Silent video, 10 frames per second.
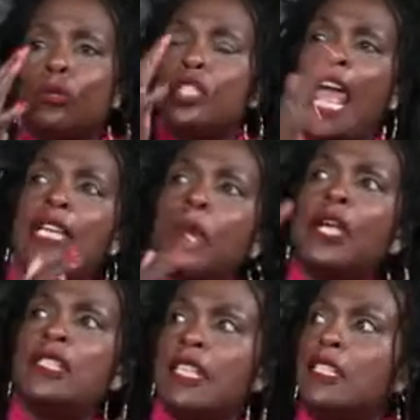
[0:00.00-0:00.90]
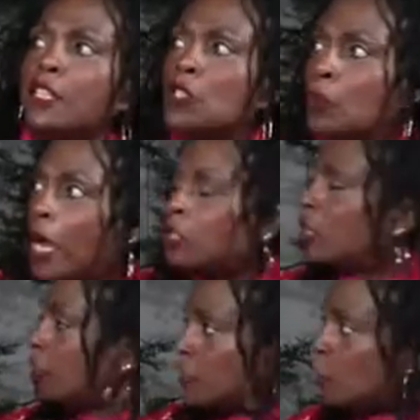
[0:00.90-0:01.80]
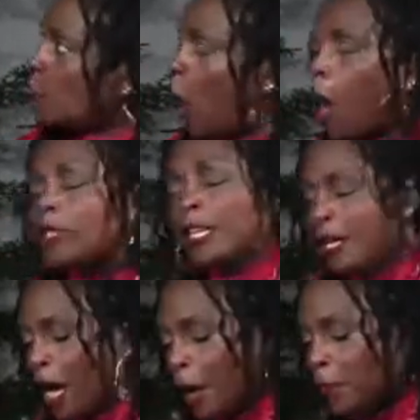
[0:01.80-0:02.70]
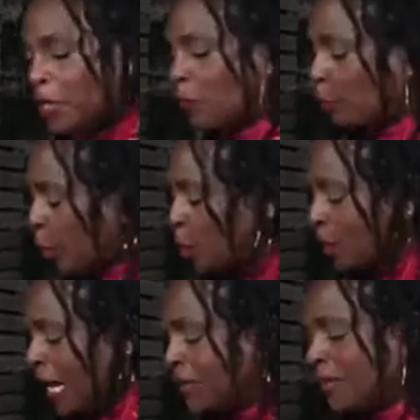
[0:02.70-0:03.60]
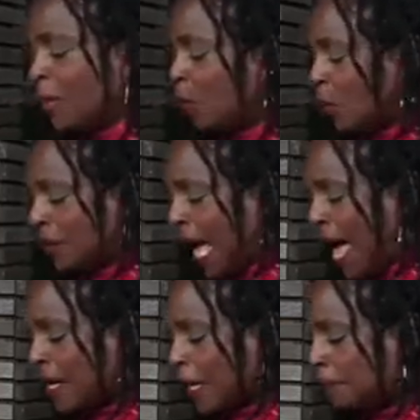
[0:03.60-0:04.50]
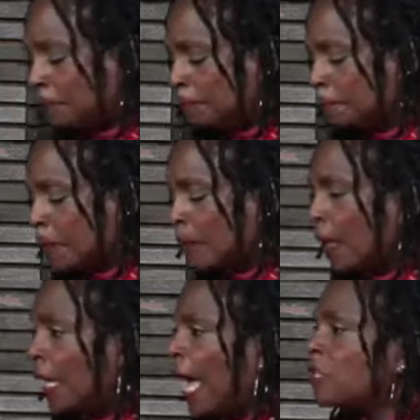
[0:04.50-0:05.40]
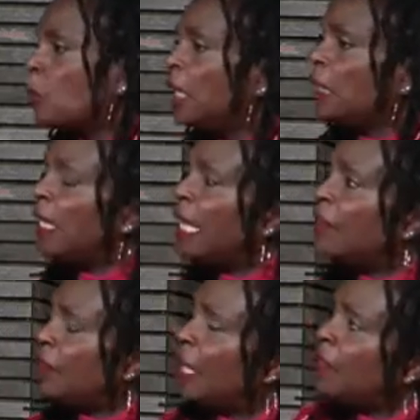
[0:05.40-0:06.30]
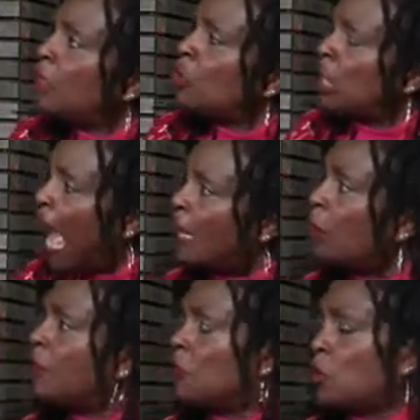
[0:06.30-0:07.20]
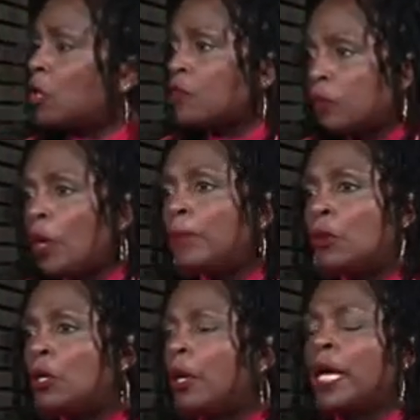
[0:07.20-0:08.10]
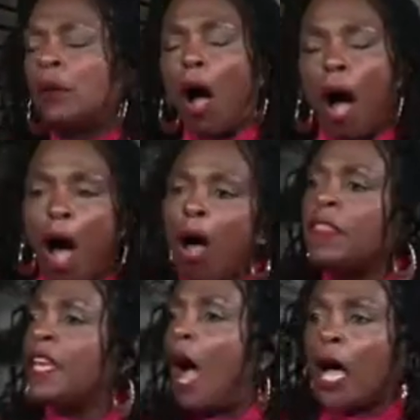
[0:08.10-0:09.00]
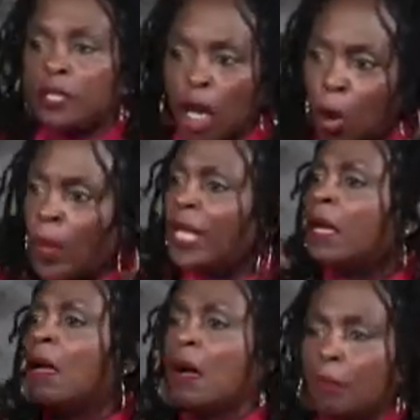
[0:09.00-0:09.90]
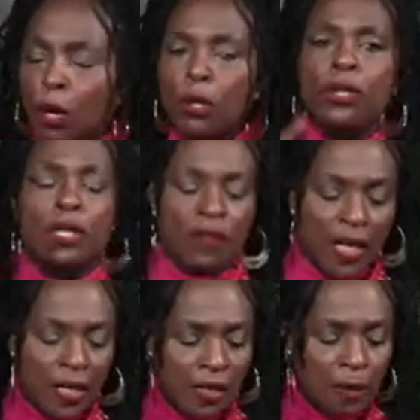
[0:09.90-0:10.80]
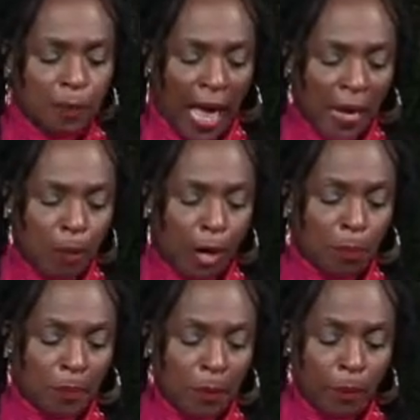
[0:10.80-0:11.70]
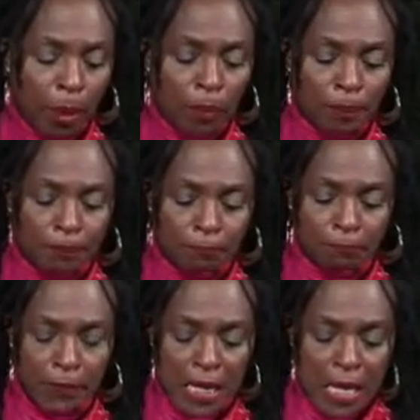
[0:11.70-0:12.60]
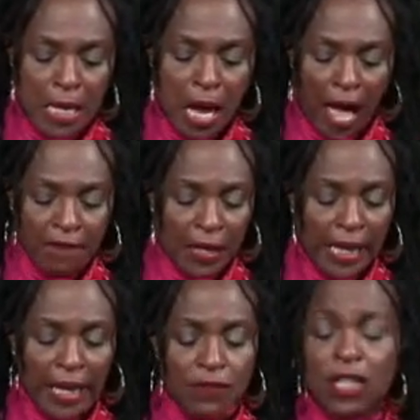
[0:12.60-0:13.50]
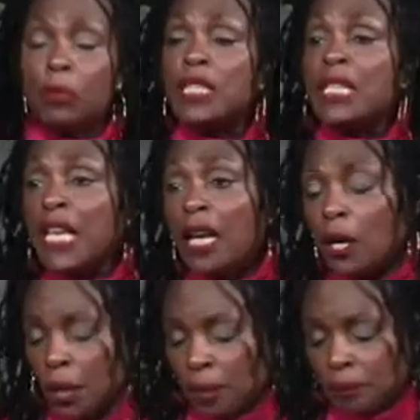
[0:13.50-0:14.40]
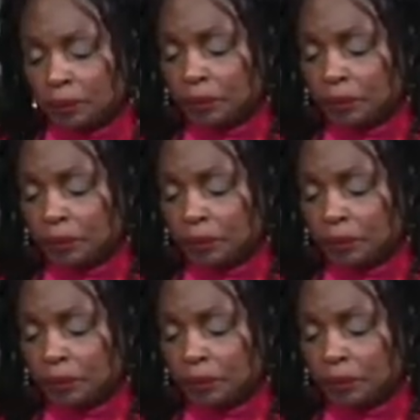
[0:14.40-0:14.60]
January 6th insurrection is still called a peaceful protest. What the heck? As we live in the shadow of the George Floyd murder and all the ongoing murders of innocent black and brown people, I feel like if she was here,